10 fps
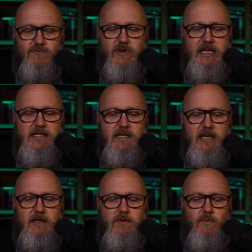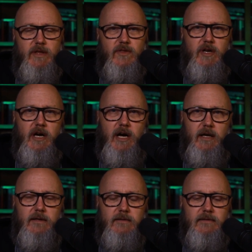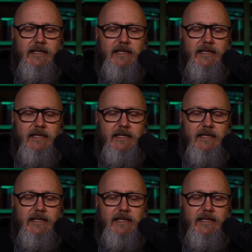reasoning with God.